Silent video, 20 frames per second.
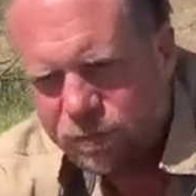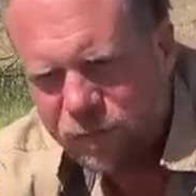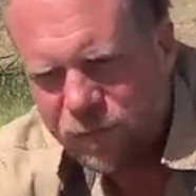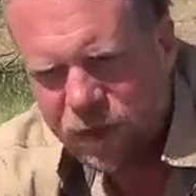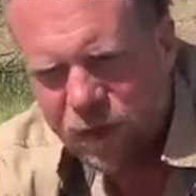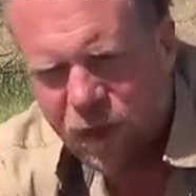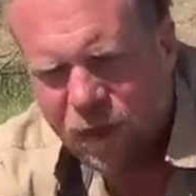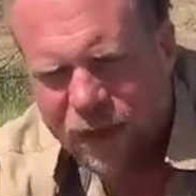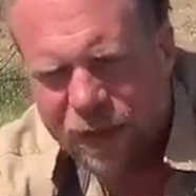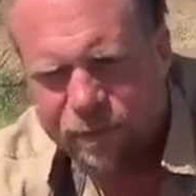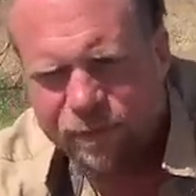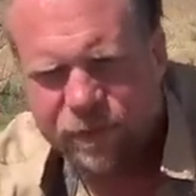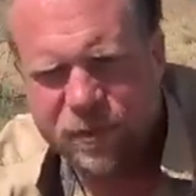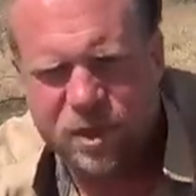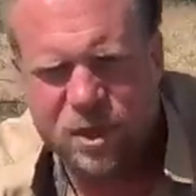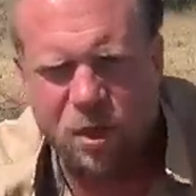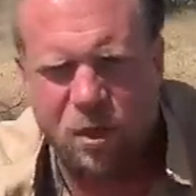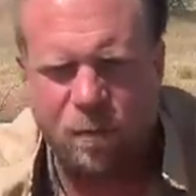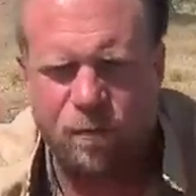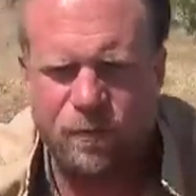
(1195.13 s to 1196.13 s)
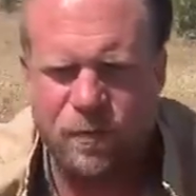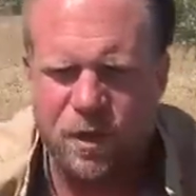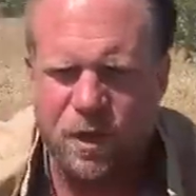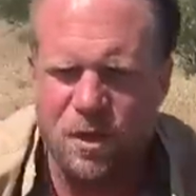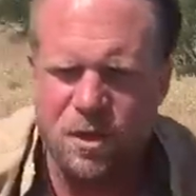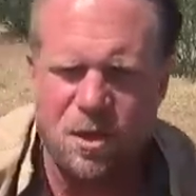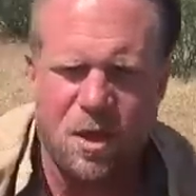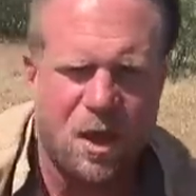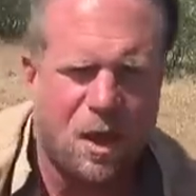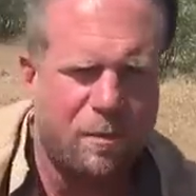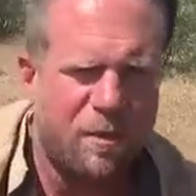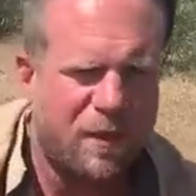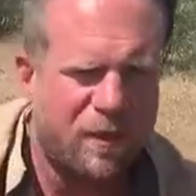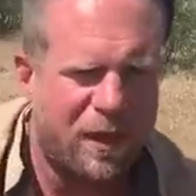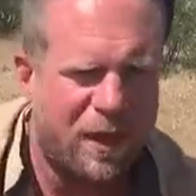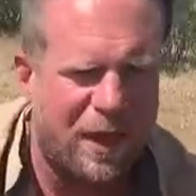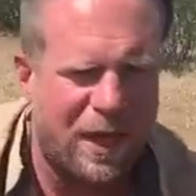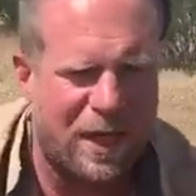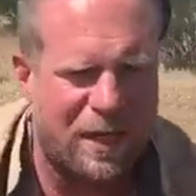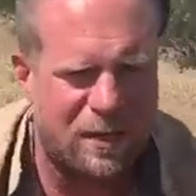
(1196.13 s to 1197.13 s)
All right, so let's talk about the
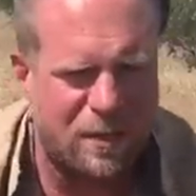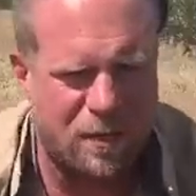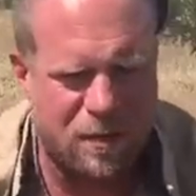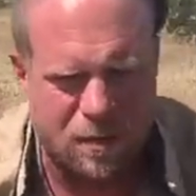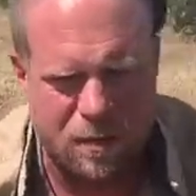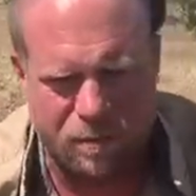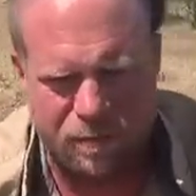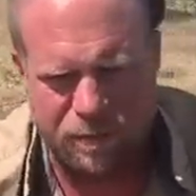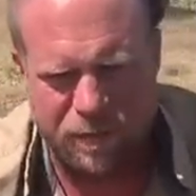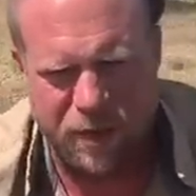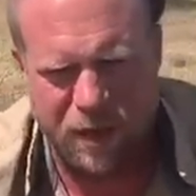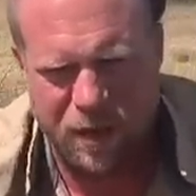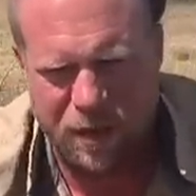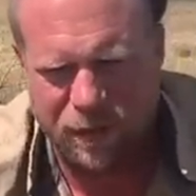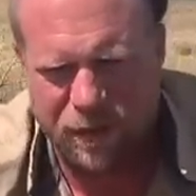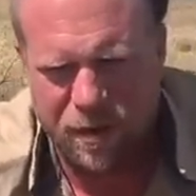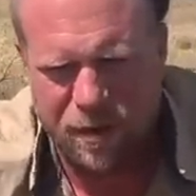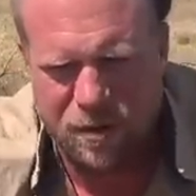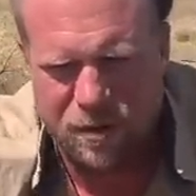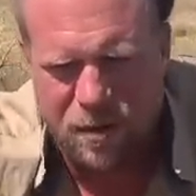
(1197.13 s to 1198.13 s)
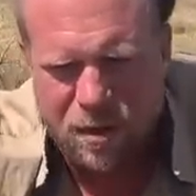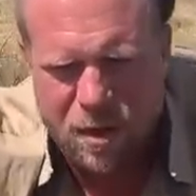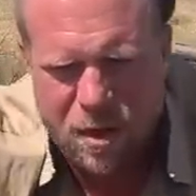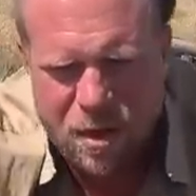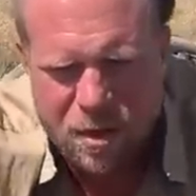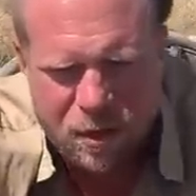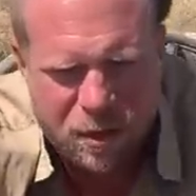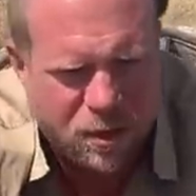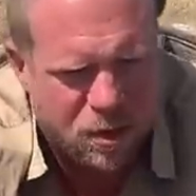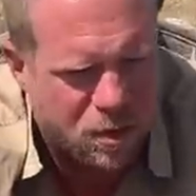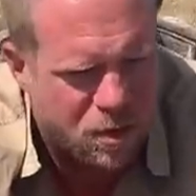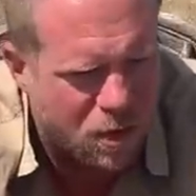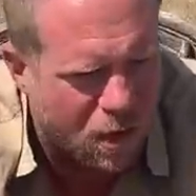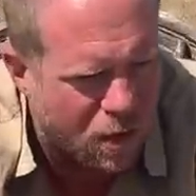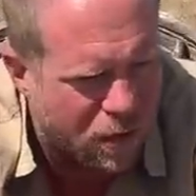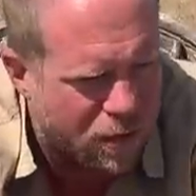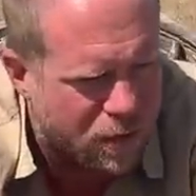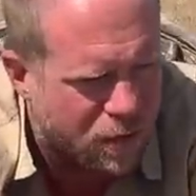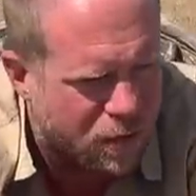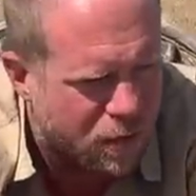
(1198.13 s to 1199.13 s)
gas system on this. Let's
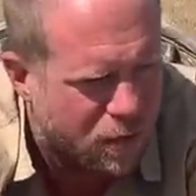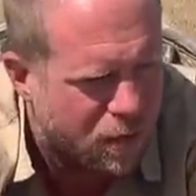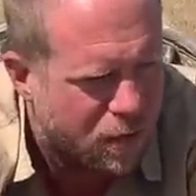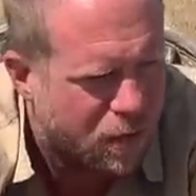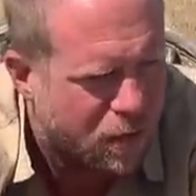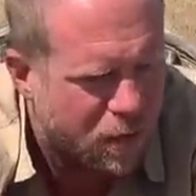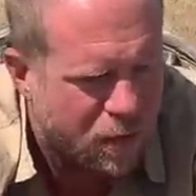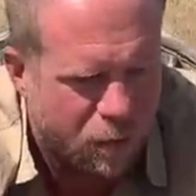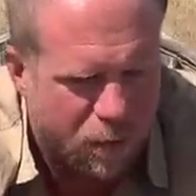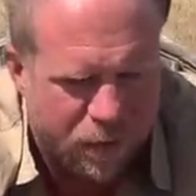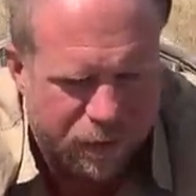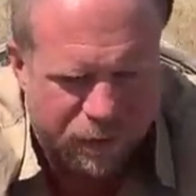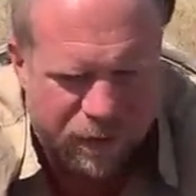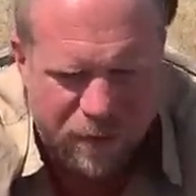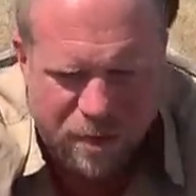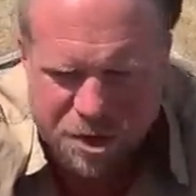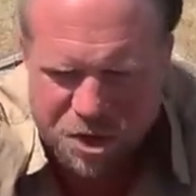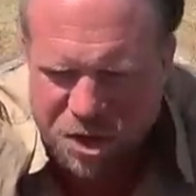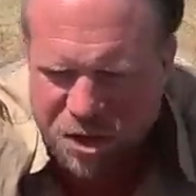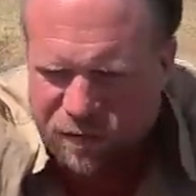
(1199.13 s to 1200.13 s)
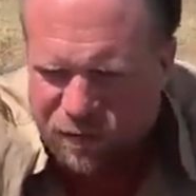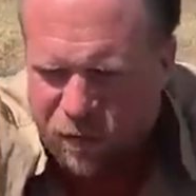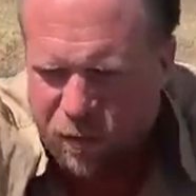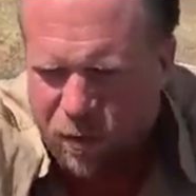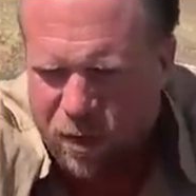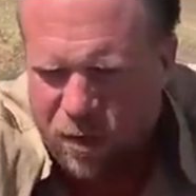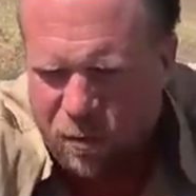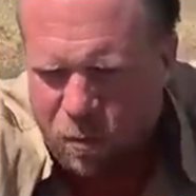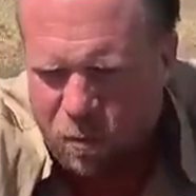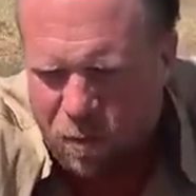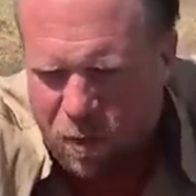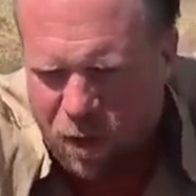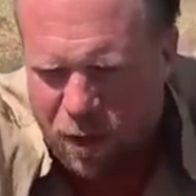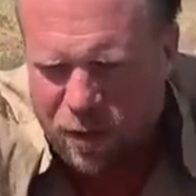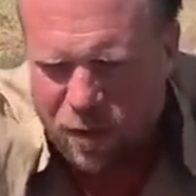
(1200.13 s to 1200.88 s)
start with the G41,